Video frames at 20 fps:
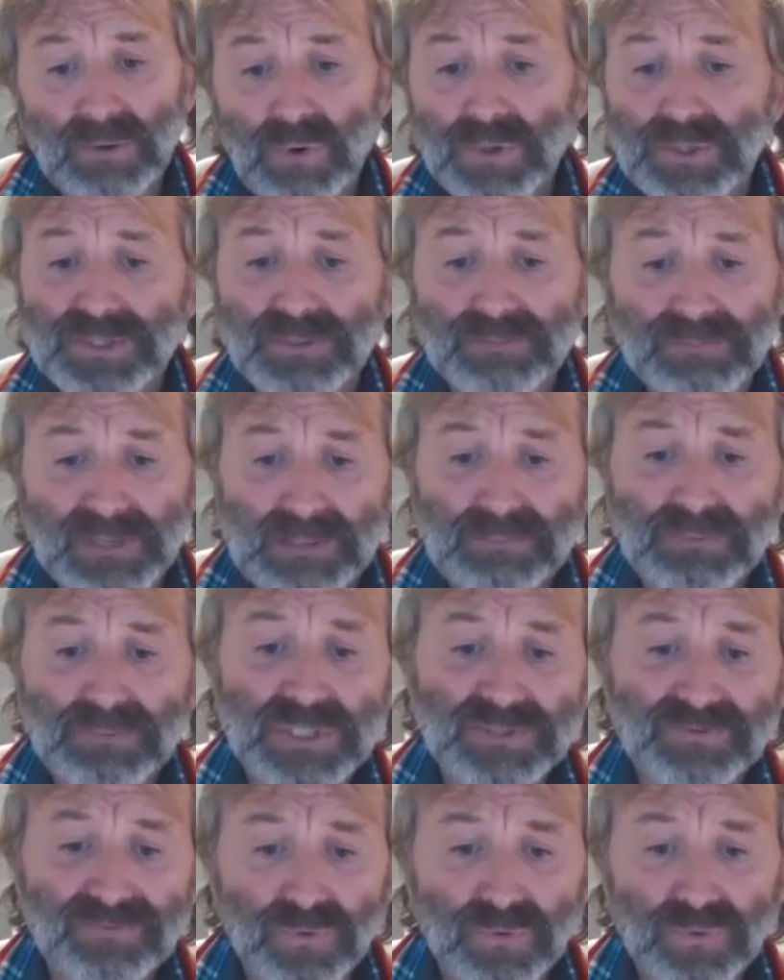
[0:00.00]
some
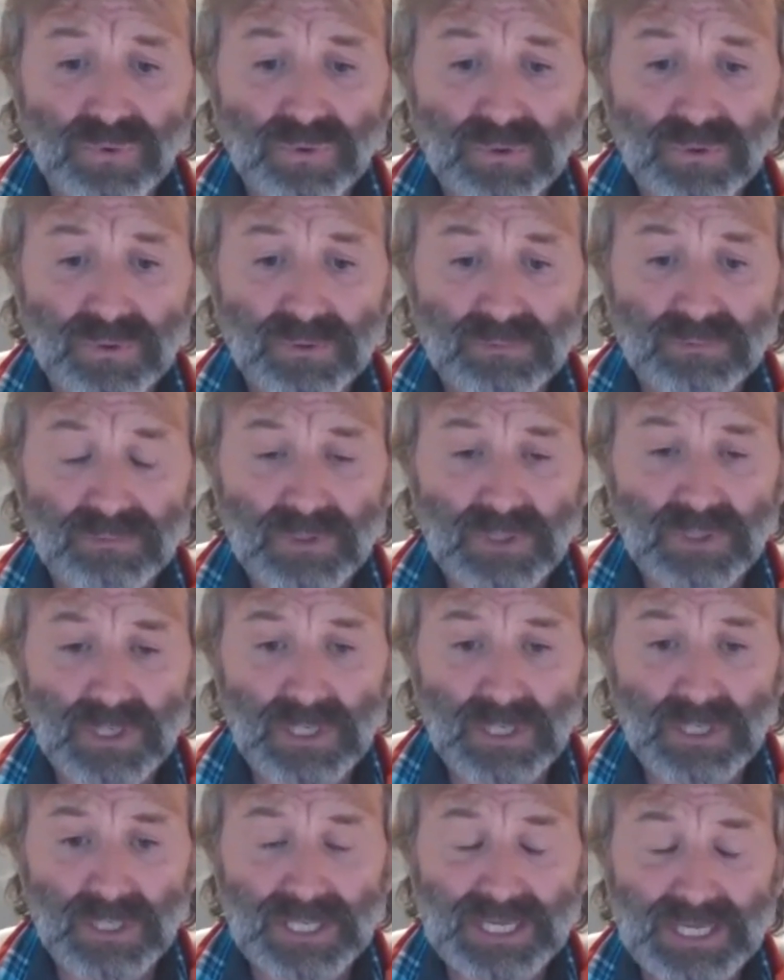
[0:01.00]
papers for
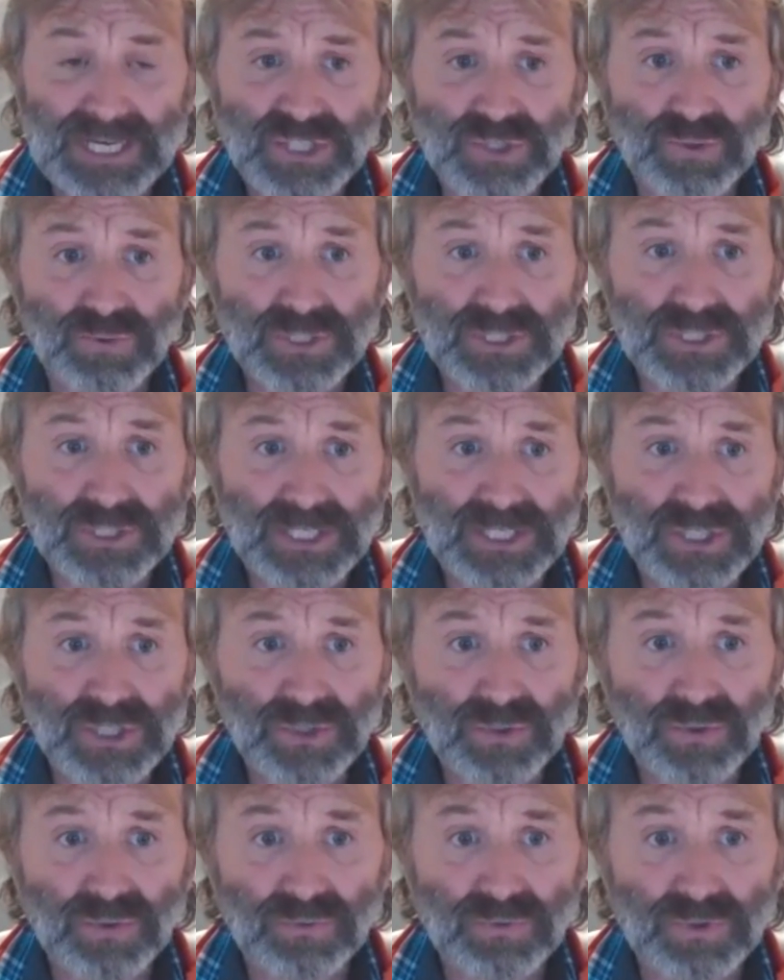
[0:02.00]

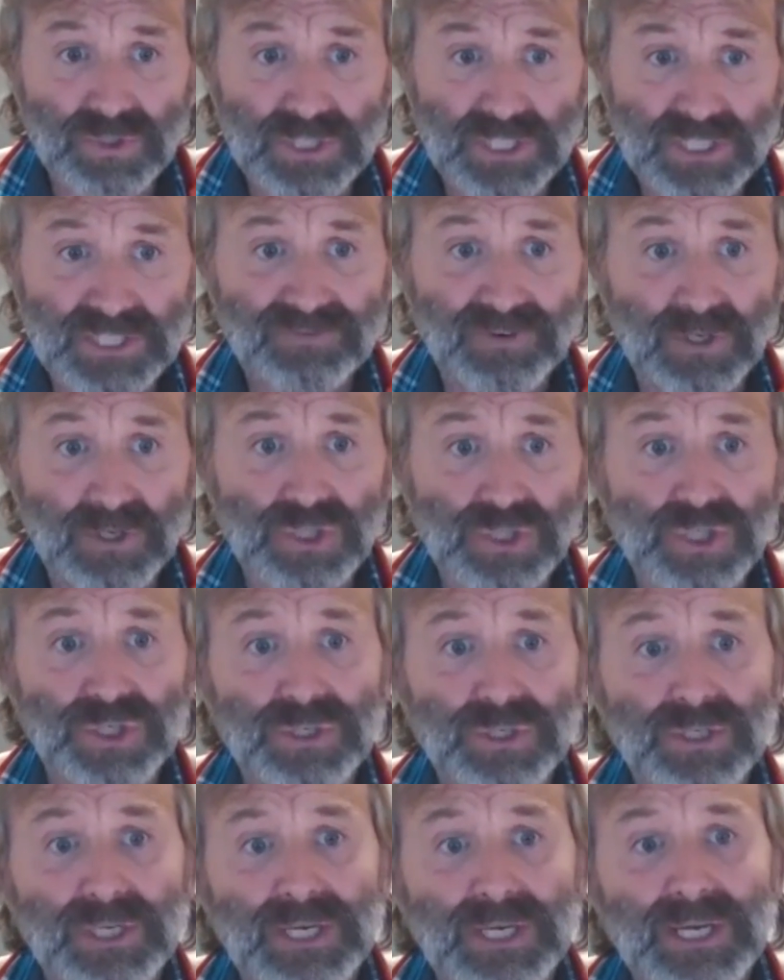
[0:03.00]
gastrointestinal
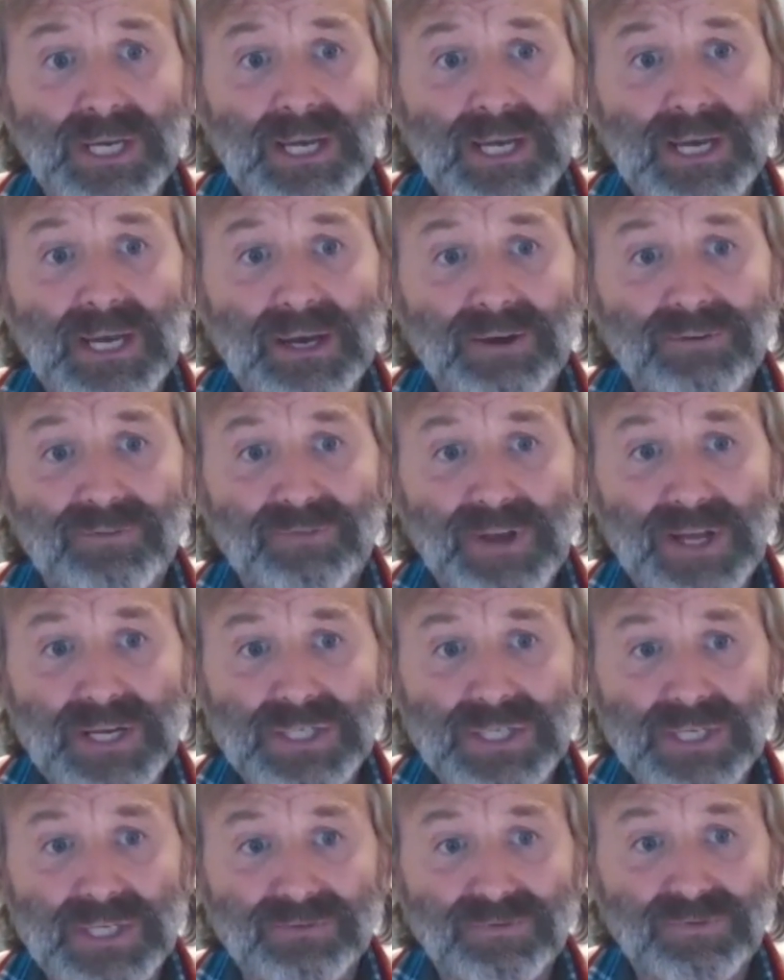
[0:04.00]
dysfunction
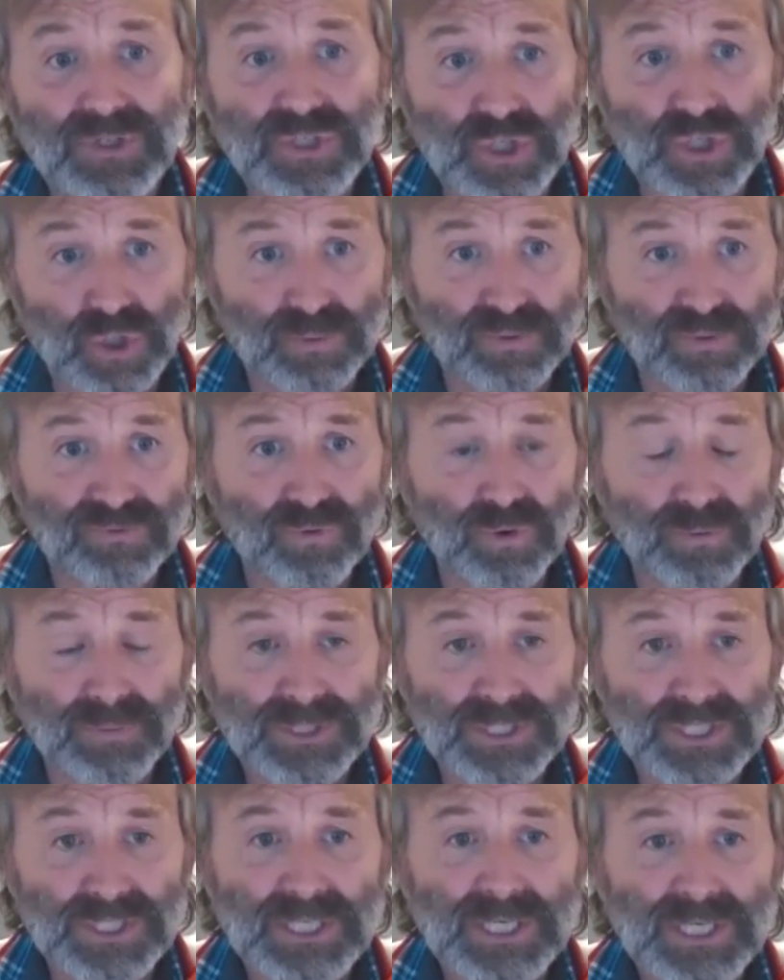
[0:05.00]
affecting physical
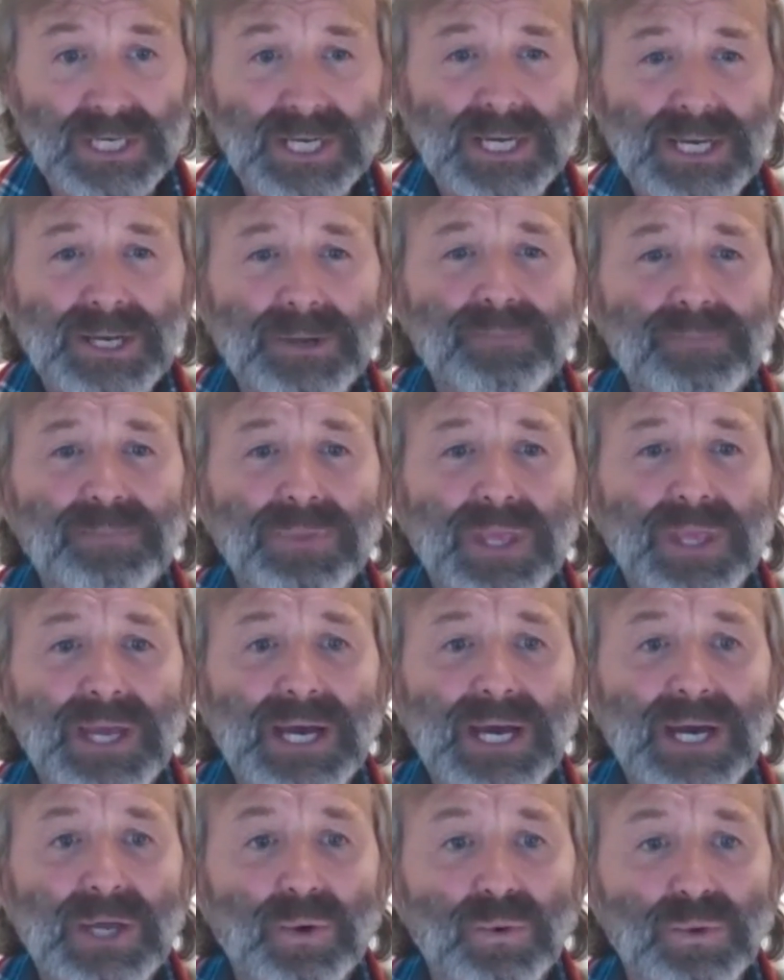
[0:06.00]
performance
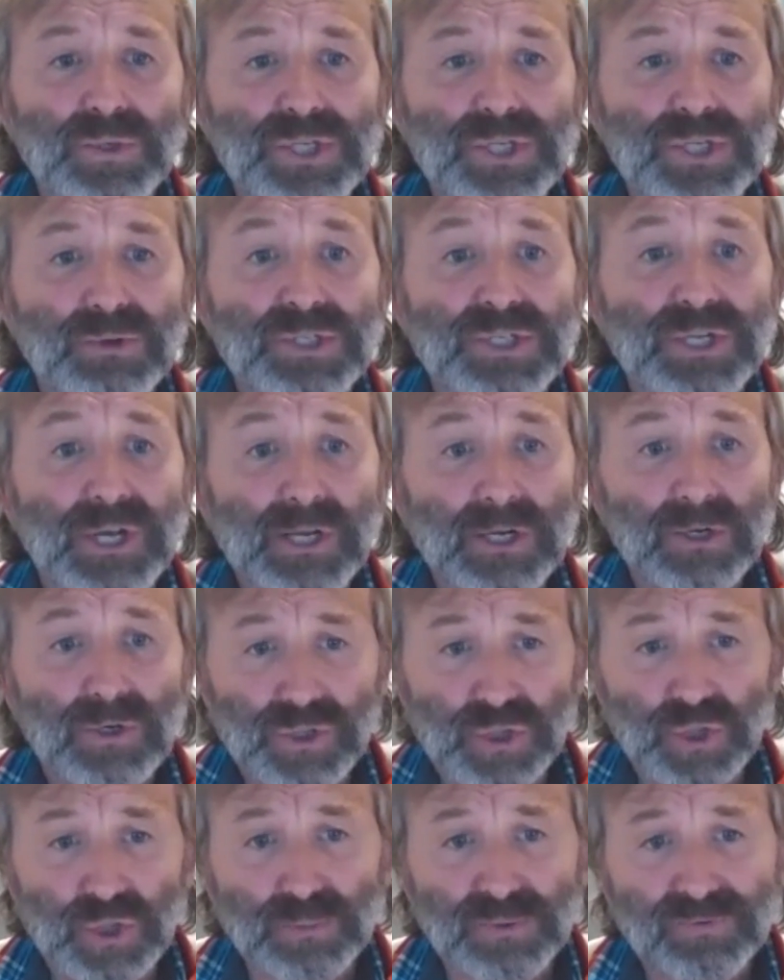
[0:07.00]
and also
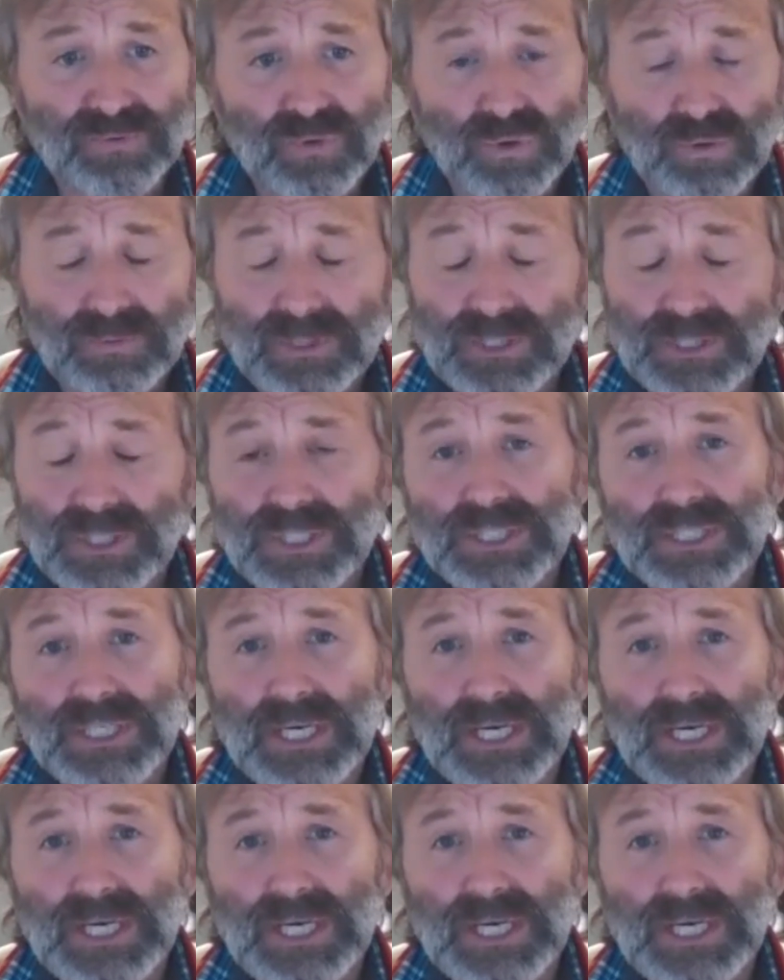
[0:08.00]
psychological performance.